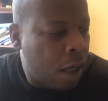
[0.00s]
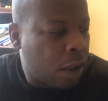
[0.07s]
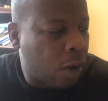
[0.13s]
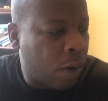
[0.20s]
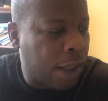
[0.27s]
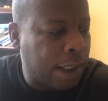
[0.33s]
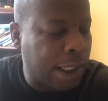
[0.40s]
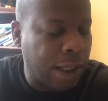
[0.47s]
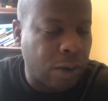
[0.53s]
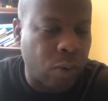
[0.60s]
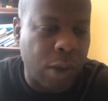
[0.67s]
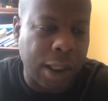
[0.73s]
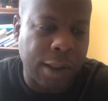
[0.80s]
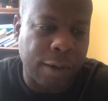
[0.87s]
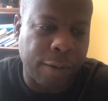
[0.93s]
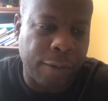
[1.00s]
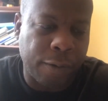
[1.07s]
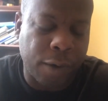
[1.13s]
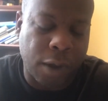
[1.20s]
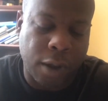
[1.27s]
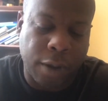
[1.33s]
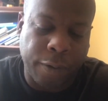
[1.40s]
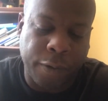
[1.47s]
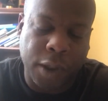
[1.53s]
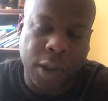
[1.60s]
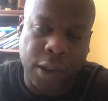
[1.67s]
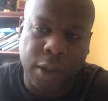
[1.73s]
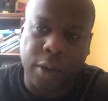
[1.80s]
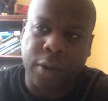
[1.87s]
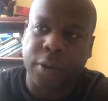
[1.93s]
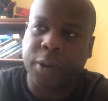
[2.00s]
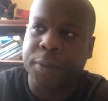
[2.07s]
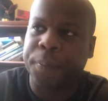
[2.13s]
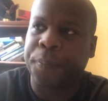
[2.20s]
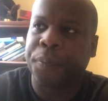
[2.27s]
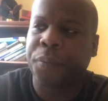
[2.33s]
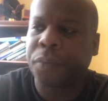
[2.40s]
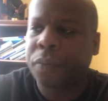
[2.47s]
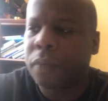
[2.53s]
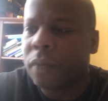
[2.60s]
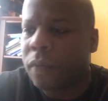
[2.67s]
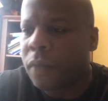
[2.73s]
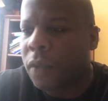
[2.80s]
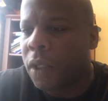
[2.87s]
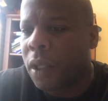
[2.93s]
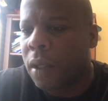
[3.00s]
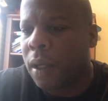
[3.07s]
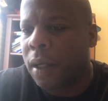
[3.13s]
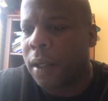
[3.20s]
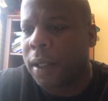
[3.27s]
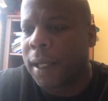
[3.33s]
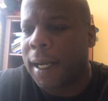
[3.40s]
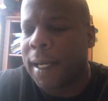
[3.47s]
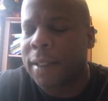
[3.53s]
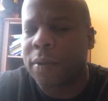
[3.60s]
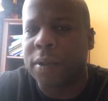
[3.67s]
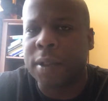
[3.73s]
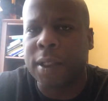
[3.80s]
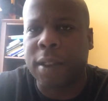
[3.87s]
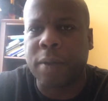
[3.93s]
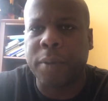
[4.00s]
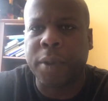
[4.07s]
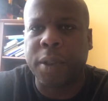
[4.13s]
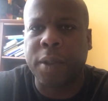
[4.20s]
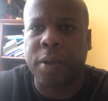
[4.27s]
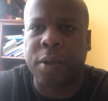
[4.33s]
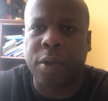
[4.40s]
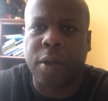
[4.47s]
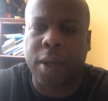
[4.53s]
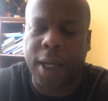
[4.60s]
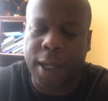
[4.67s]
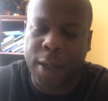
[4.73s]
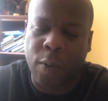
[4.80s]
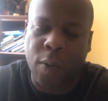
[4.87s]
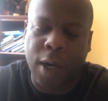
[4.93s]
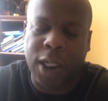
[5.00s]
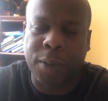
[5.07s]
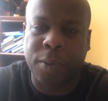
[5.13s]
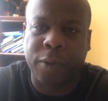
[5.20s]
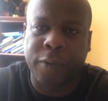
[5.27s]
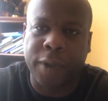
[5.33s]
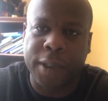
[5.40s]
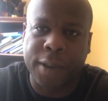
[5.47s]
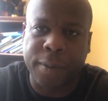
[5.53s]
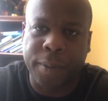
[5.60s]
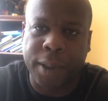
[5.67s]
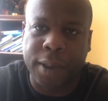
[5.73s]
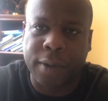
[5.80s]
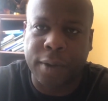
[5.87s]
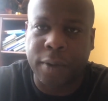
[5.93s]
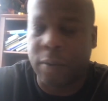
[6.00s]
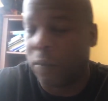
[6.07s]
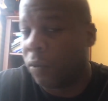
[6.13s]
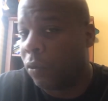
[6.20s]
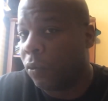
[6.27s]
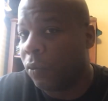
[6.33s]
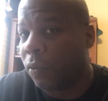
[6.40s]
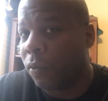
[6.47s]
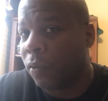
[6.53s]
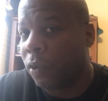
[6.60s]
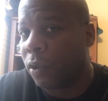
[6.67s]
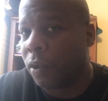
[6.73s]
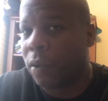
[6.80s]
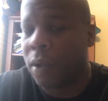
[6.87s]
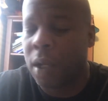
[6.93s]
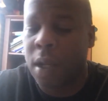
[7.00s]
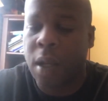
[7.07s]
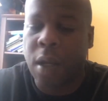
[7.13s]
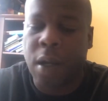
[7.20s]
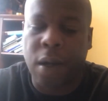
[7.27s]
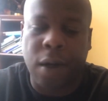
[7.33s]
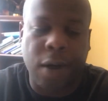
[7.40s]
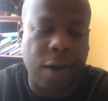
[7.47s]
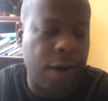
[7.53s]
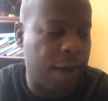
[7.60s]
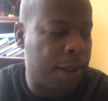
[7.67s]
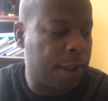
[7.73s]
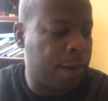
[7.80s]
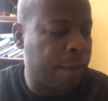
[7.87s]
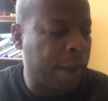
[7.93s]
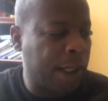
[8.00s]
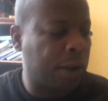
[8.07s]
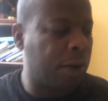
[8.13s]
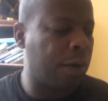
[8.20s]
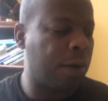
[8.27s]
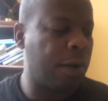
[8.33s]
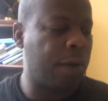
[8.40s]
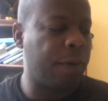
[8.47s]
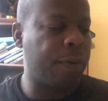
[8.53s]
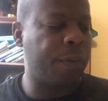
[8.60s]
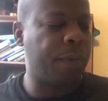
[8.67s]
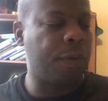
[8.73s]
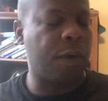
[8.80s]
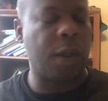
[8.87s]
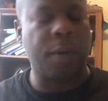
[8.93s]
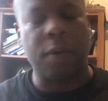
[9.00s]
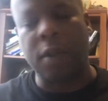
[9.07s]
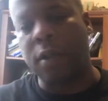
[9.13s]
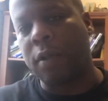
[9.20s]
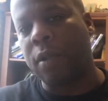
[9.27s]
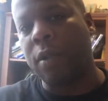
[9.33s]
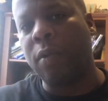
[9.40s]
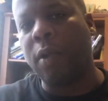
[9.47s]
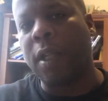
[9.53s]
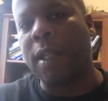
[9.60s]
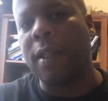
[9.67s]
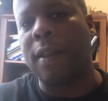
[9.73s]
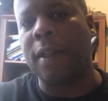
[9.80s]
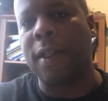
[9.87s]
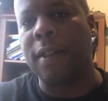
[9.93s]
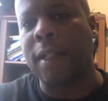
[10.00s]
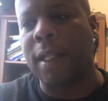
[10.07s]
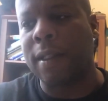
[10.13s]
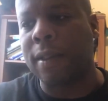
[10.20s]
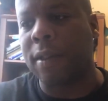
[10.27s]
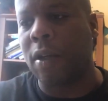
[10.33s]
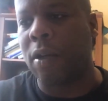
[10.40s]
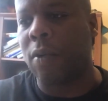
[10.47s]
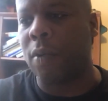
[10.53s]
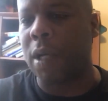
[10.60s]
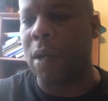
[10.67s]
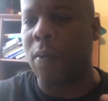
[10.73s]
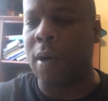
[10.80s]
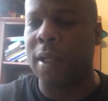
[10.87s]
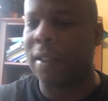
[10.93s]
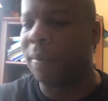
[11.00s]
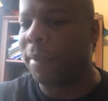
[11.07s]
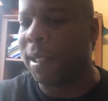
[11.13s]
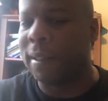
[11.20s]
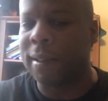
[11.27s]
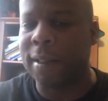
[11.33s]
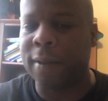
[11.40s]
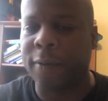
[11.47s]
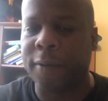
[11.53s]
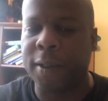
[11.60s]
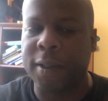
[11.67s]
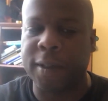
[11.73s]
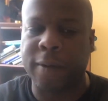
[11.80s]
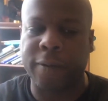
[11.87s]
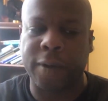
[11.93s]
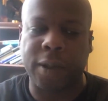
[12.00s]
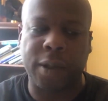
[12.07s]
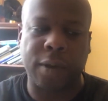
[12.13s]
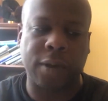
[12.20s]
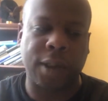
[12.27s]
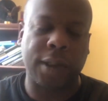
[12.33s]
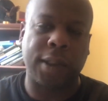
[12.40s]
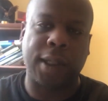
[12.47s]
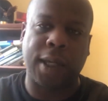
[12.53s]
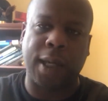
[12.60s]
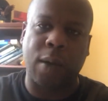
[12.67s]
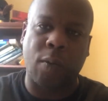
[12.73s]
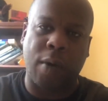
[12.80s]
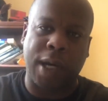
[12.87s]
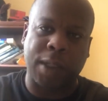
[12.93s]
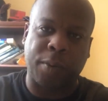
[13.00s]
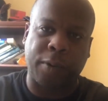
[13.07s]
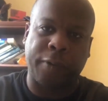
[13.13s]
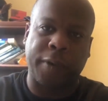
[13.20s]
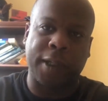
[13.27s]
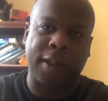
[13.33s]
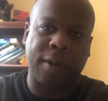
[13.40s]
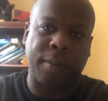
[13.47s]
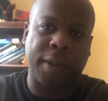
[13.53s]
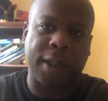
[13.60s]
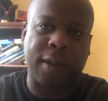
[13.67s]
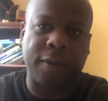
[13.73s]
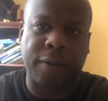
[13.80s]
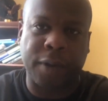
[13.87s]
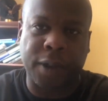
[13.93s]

So as I was watching uh, videos, uh, guys was telling me, you know, hey, watch Professor Messer, who, you know, uh, and then make sure the, the two key things I saw when I watched about 10, 15 videos, they said, hey, watch Professor Messer